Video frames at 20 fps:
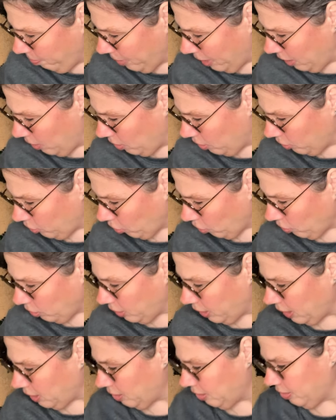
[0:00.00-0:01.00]
paid
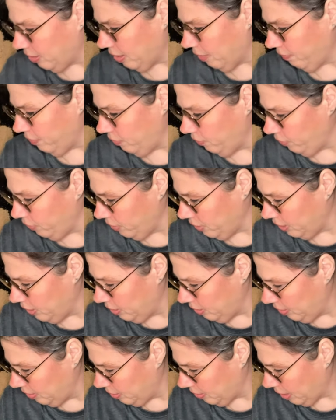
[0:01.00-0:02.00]
$1.97 for
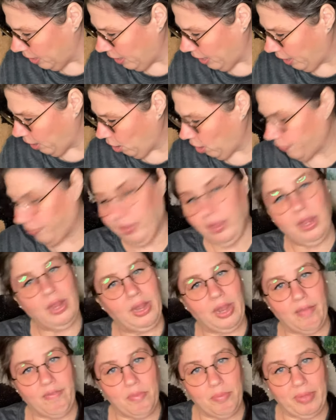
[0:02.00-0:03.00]
this, and I got the
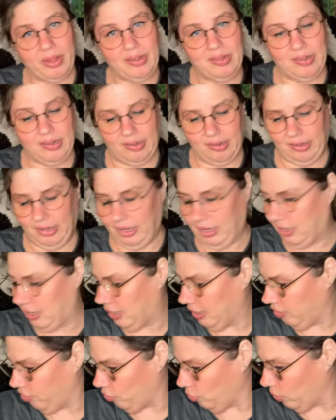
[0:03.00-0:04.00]
11 by 16
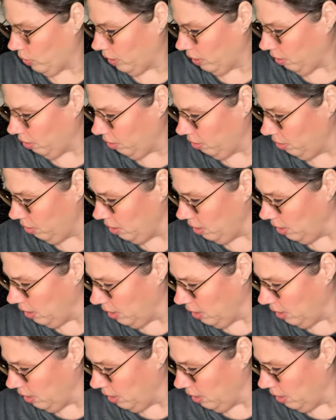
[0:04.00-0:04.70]
as well.